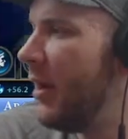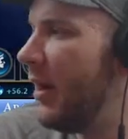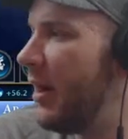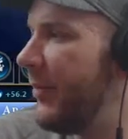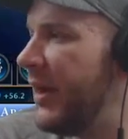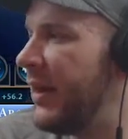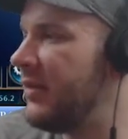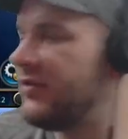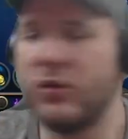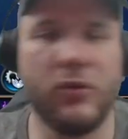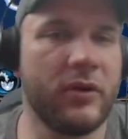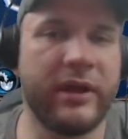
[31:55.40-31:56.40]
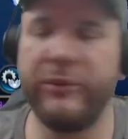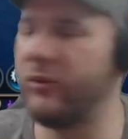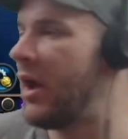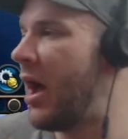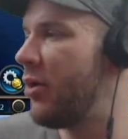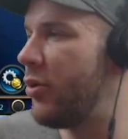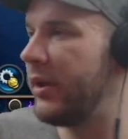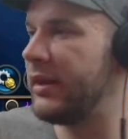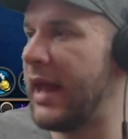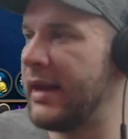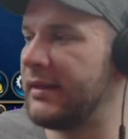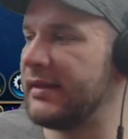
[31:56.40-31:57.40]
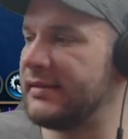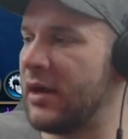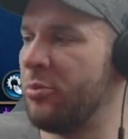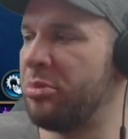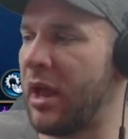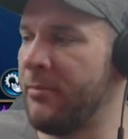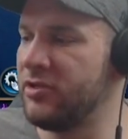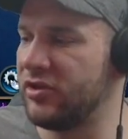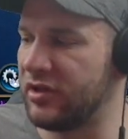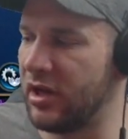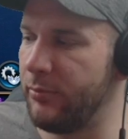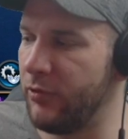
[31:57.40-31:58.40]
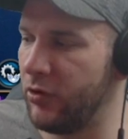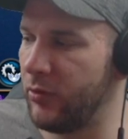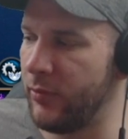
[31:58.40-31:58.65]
And then, so, I'll quickly edit this out, but I'm just gonna,